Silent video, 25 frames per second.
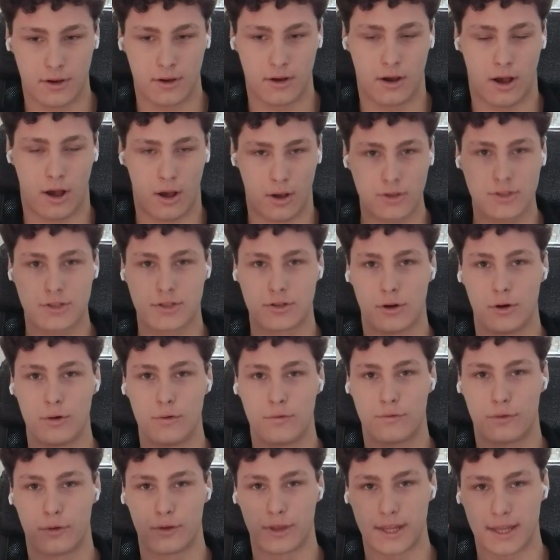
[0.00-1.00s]
also
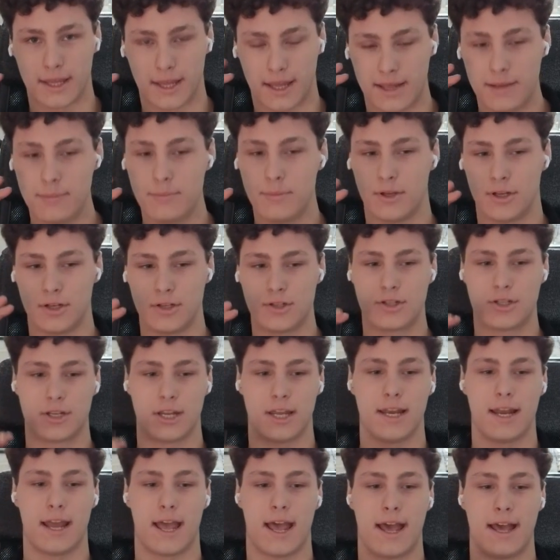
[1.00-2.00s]
for the image,
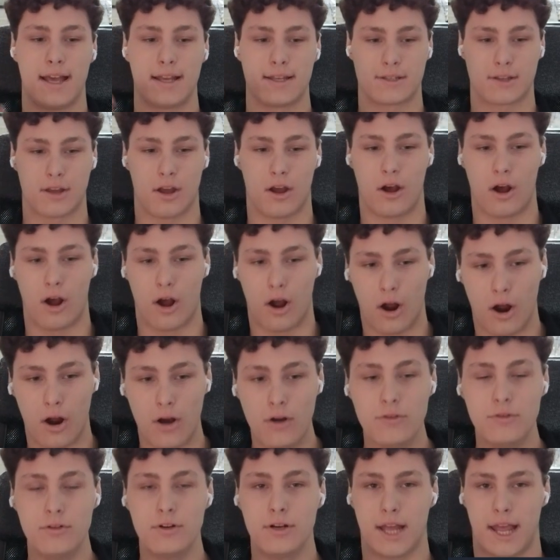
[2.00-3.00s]
it has
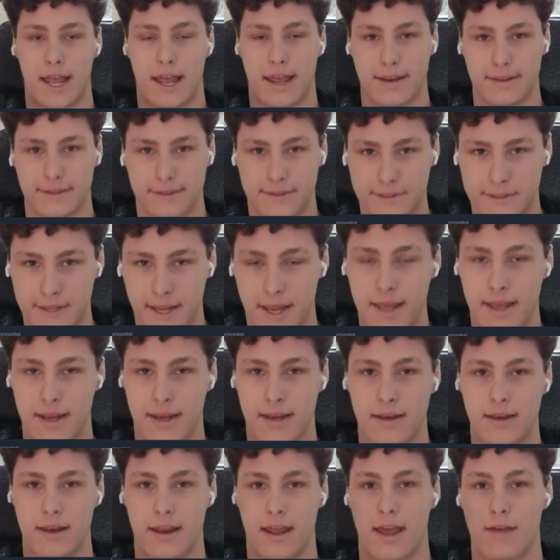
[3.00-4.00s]

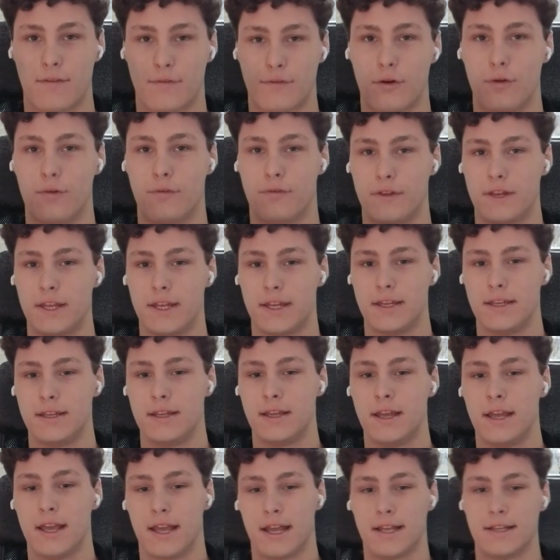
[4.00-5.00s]
110 FOV
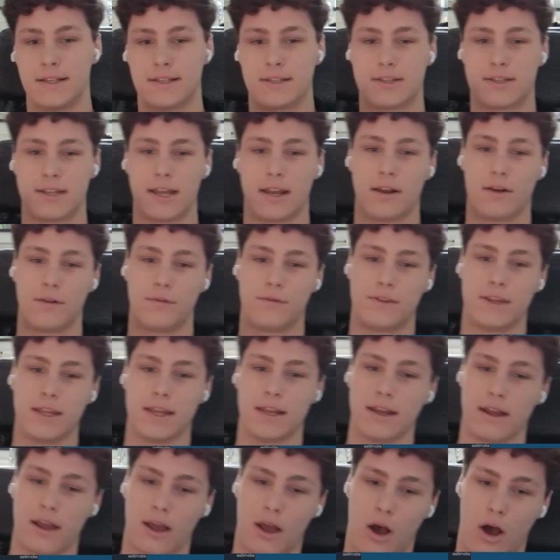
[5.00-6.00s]
instead of
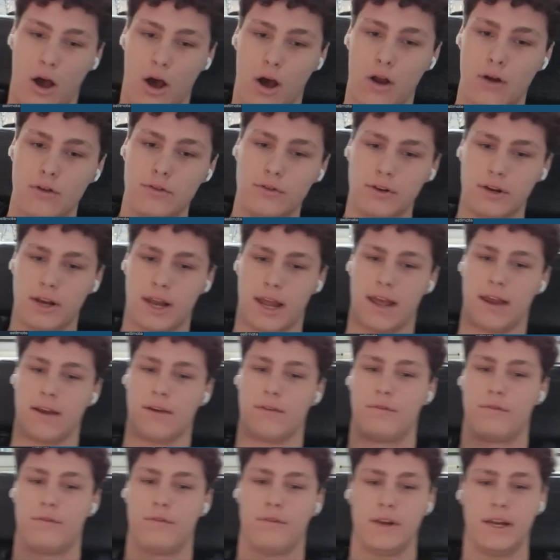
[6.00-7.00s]
the
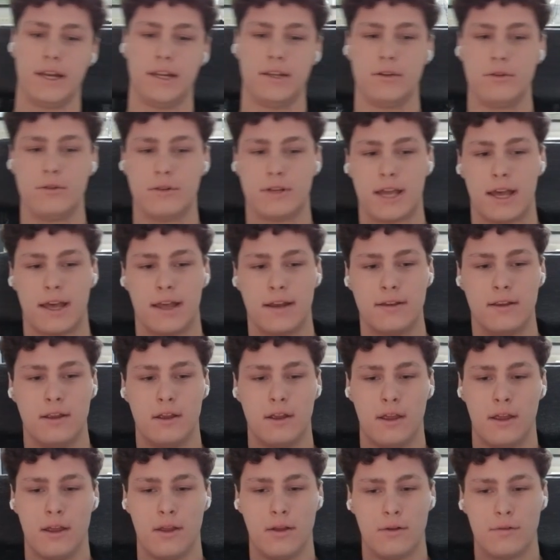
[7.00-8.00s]
103 you get
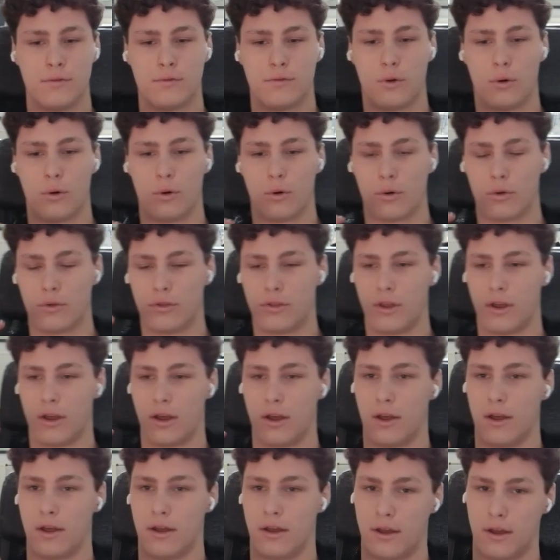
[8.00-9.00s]
for
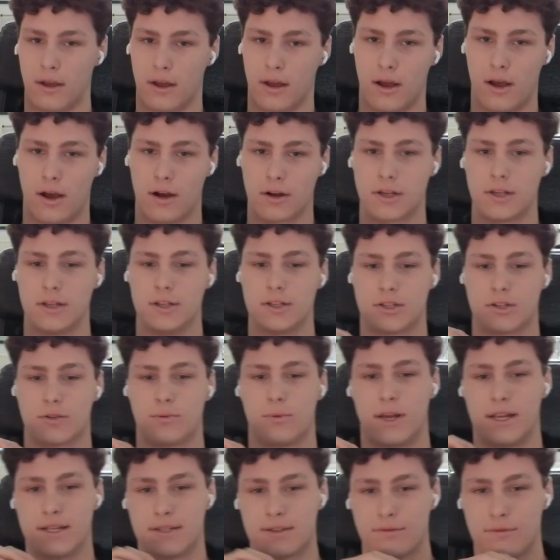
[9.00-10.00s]
the Oculus
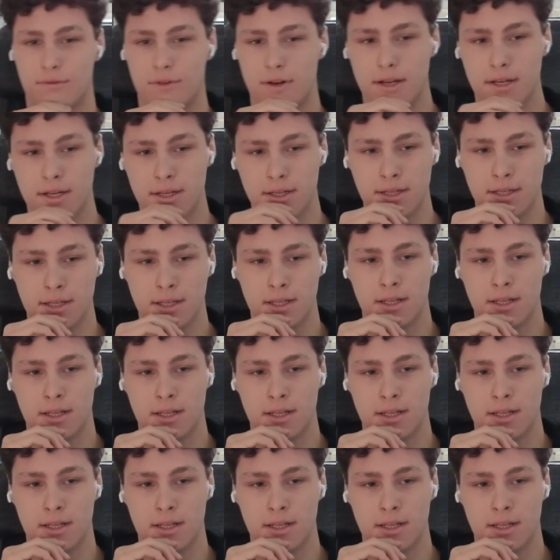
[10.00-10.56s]
Quest 3.